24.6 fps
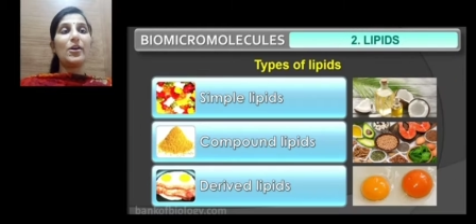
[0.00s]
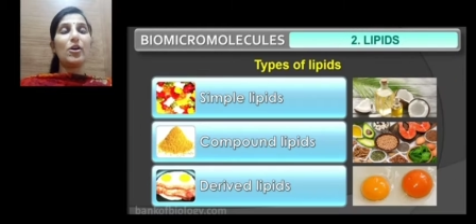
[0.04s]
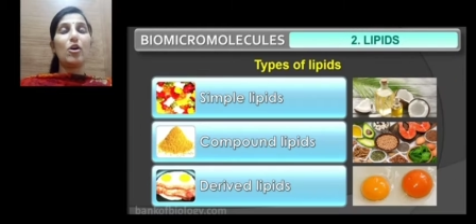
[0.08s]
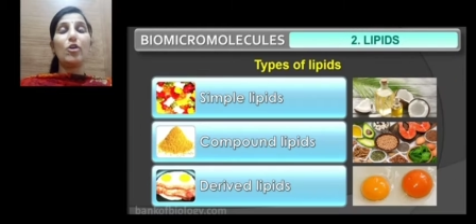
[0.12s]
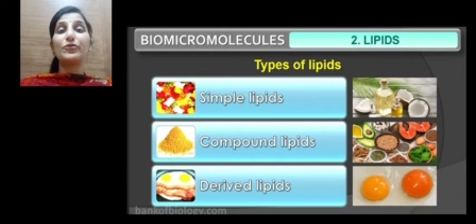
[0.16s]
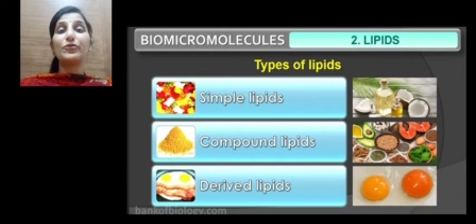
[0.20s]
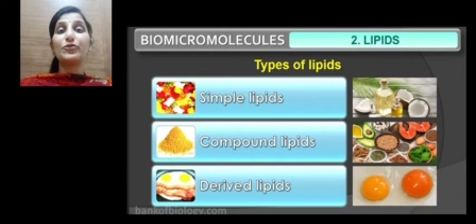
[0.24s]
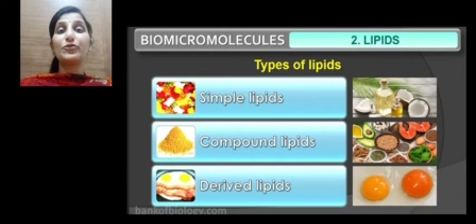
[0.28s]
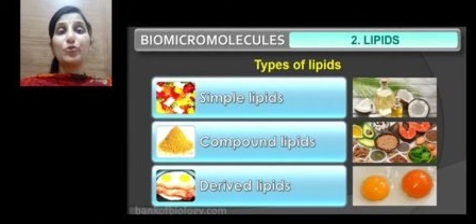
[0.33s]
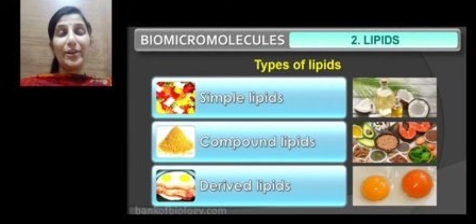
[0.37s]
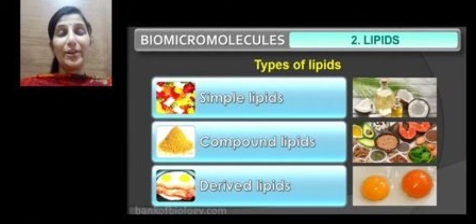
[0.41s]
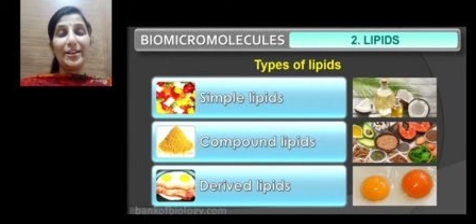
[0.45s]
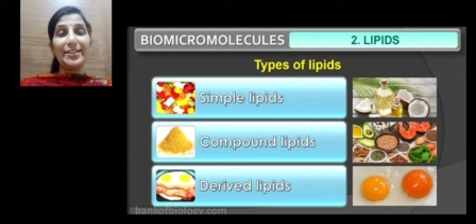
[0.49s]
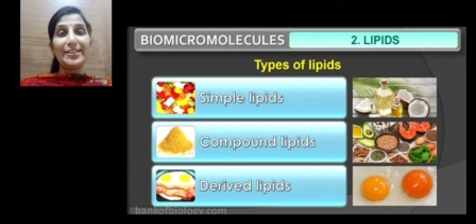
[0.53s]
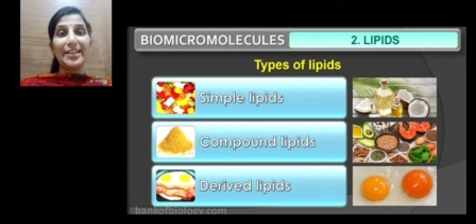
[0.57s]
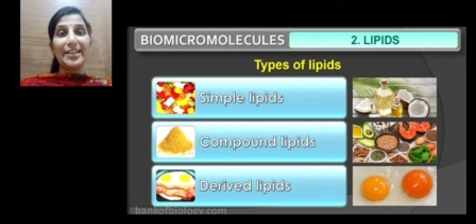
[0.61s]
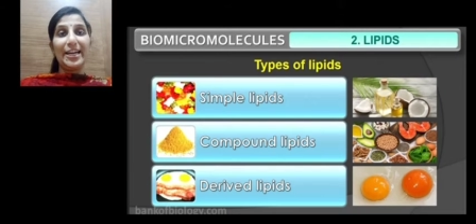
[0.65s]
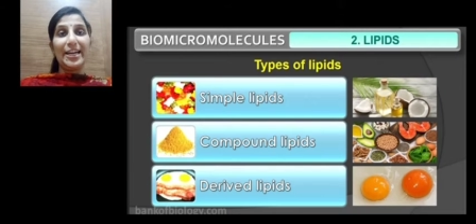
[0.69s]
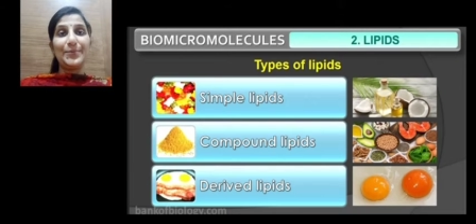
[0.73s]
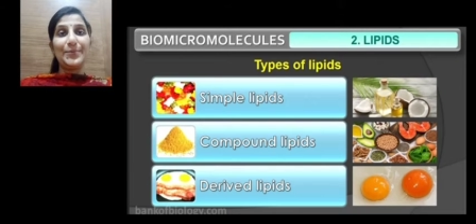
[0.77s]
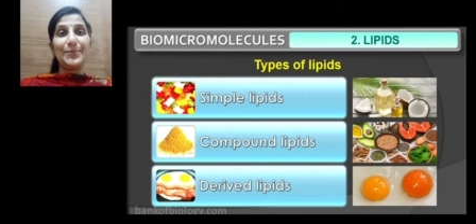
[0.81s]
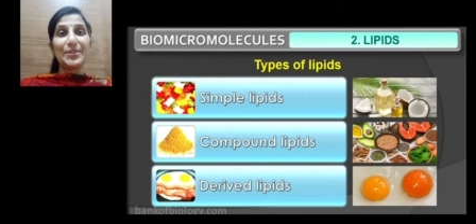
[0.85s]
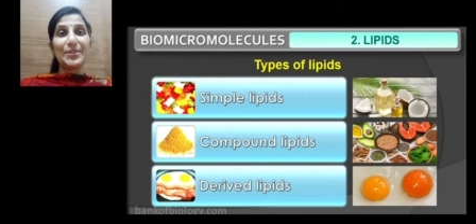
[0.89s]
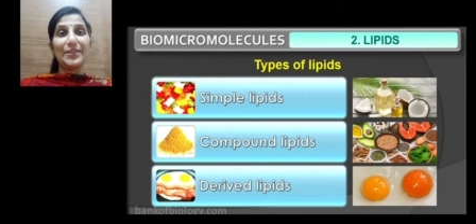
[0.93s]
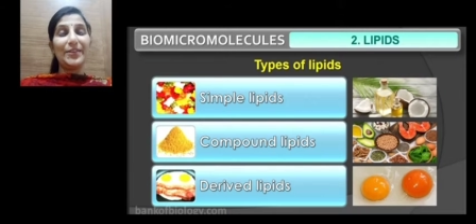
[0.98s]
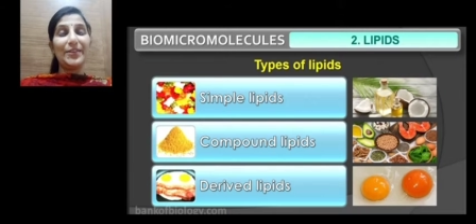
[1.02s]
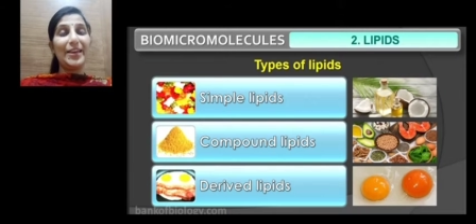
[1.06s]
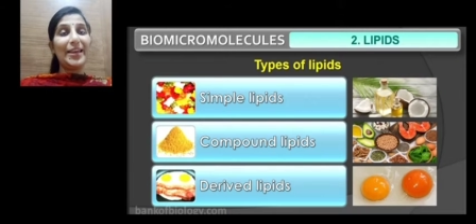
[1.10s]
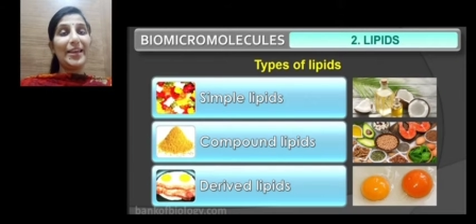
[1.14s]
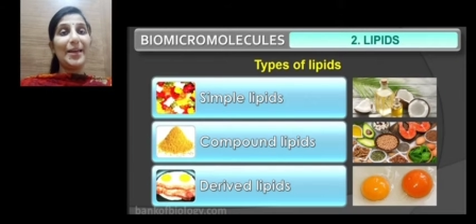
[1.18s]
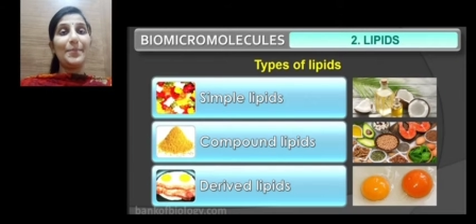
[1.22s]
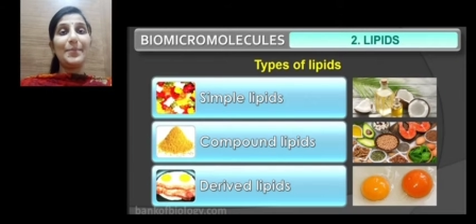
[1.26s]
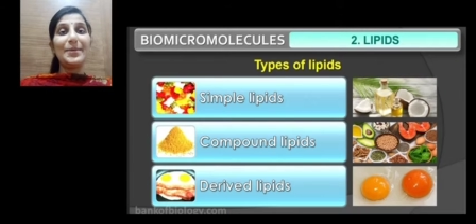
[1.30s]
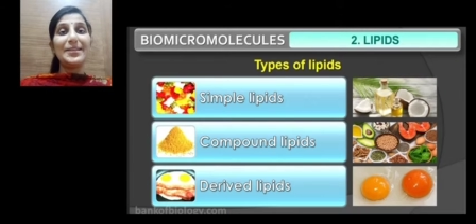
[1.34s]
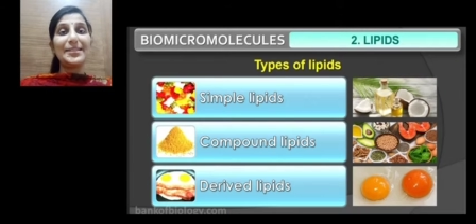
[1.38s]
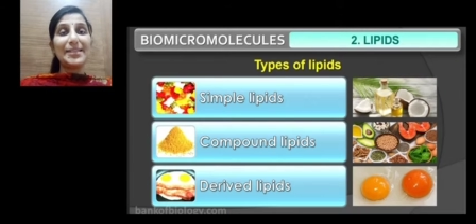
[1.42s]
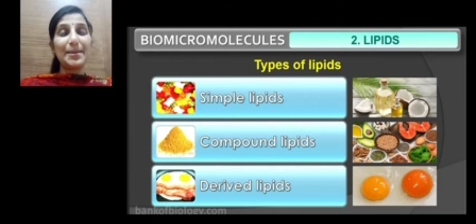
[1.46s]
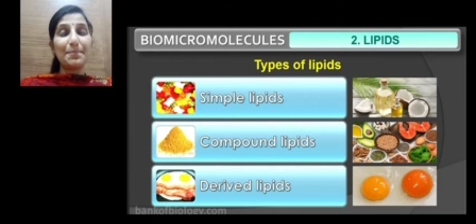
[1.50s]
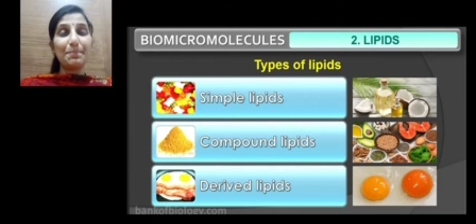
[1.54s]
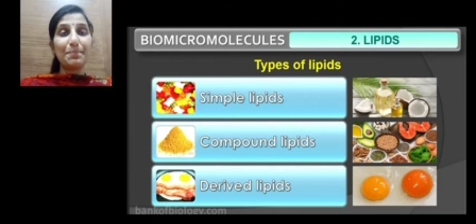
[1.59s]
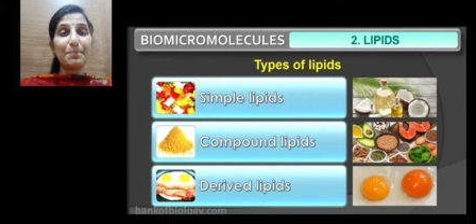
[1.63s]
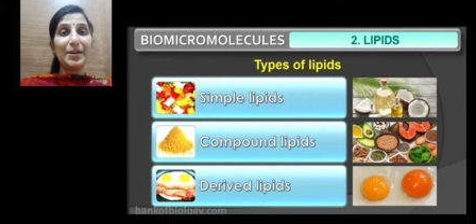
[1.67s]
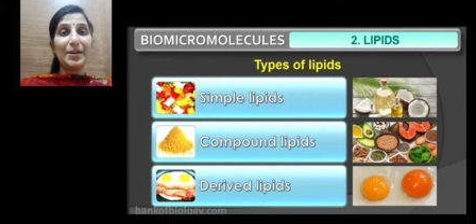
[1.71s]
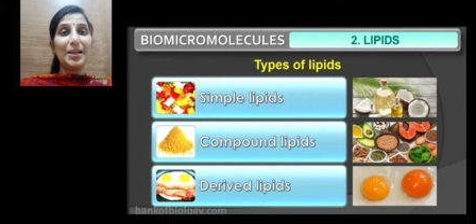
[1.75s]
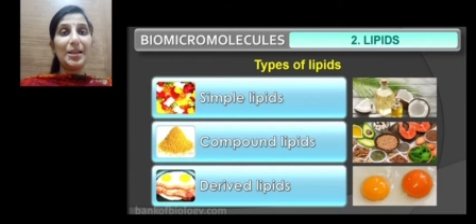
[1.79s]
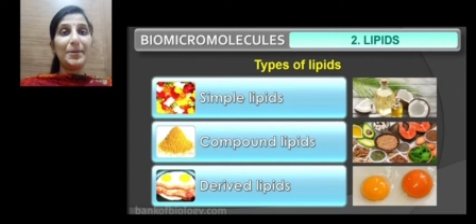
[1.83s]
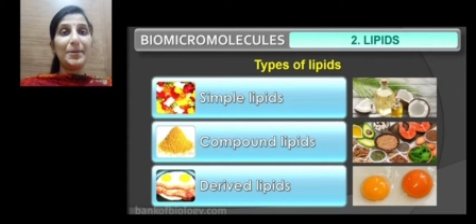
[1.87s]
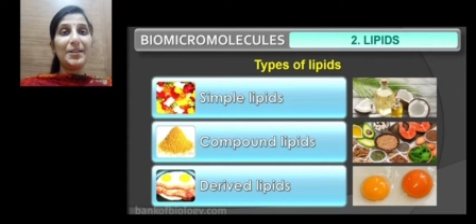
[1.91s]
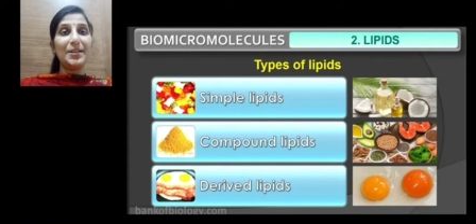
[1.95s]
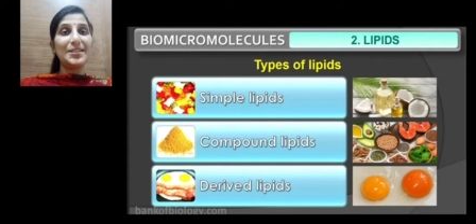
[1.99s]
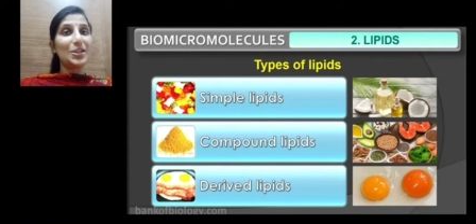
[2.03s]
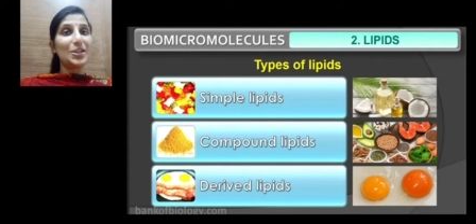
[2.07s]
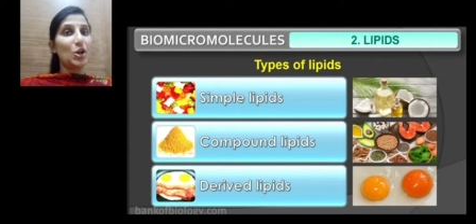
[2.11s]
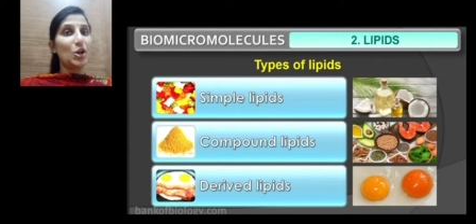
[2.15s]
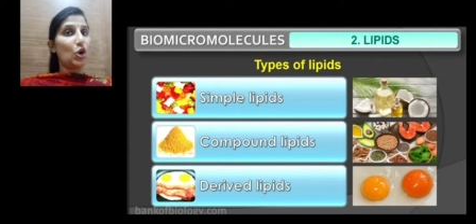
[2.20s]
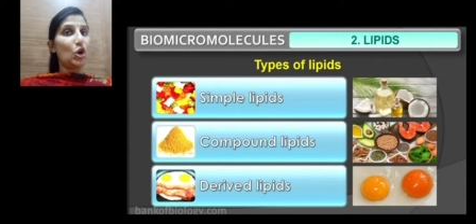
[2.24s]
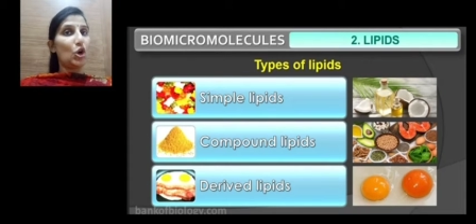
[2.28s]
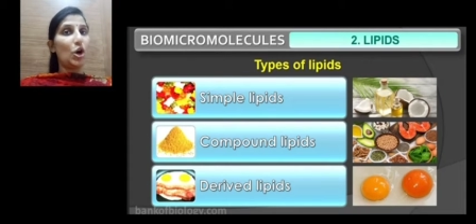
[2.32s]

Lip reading: of three types. They can be simple lipids,